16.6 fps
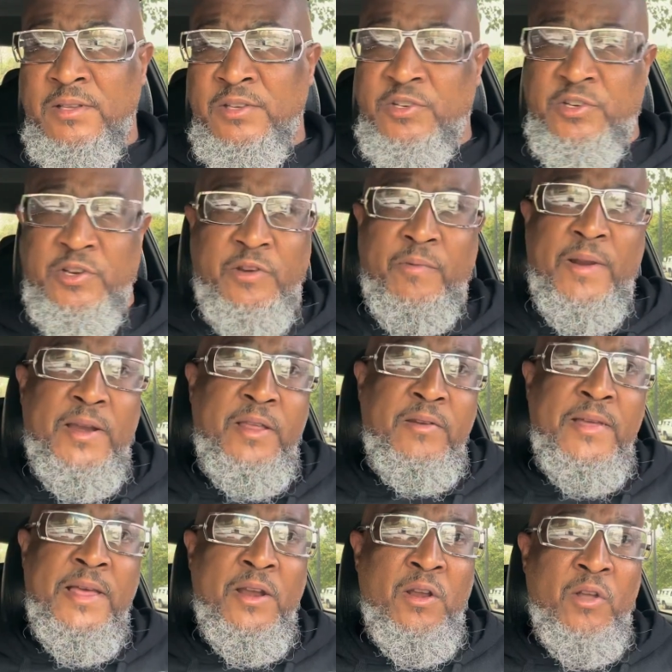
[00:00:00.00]
Sugar Ray
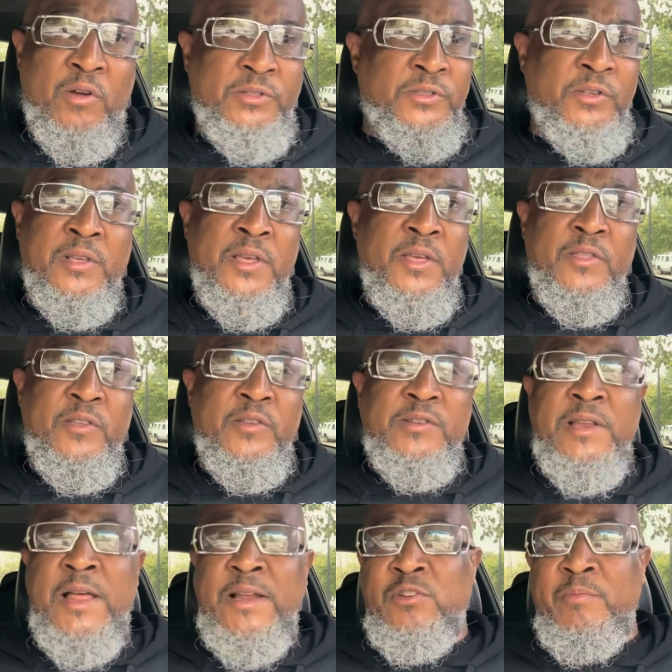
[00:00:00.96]
Leonard had losses. There's
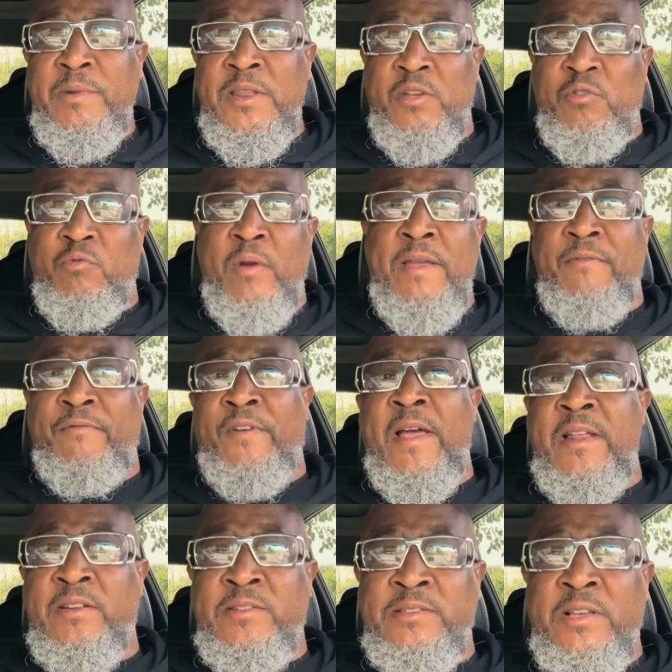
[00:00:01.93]
not too many great
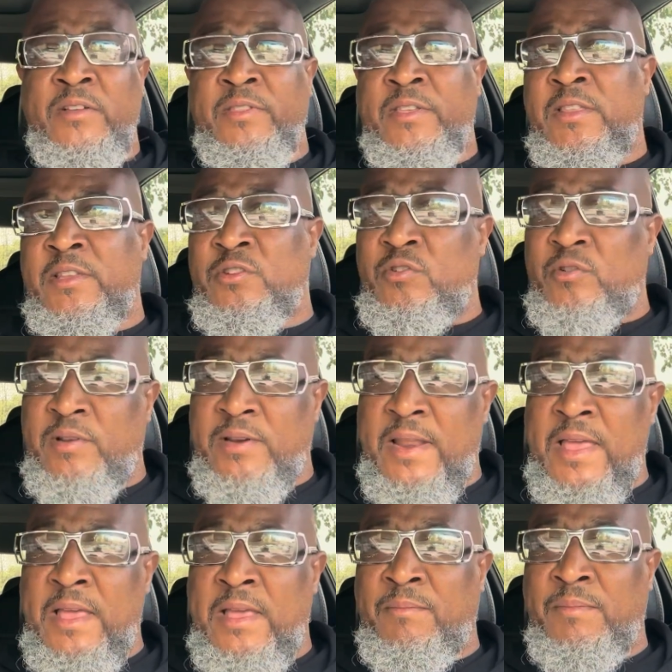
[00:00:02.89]
fighters out there that you can
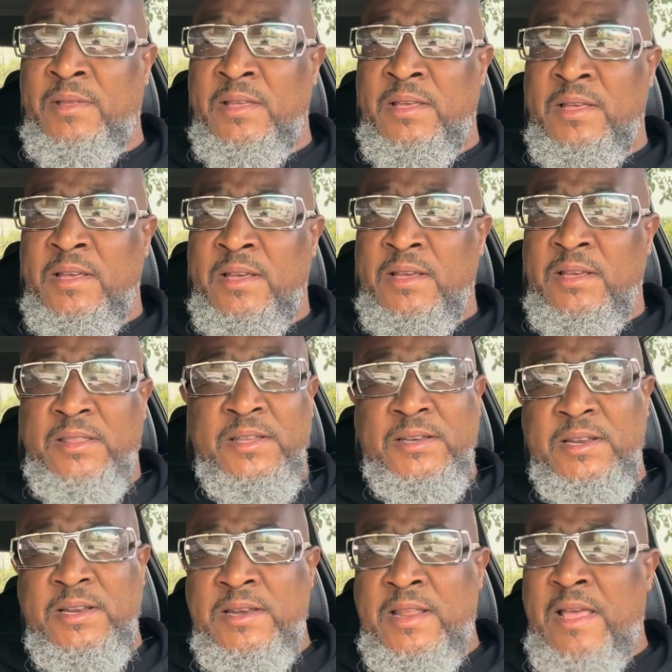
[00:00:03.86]
name that
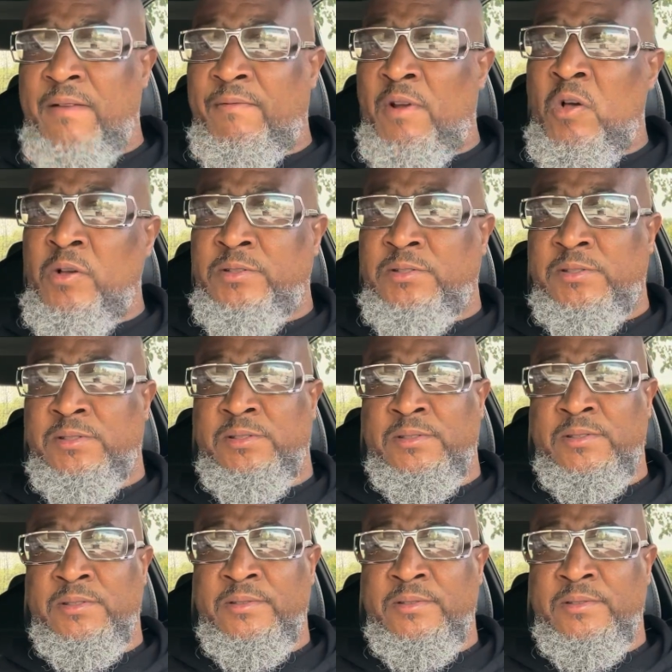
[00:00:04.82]
didn't have losses.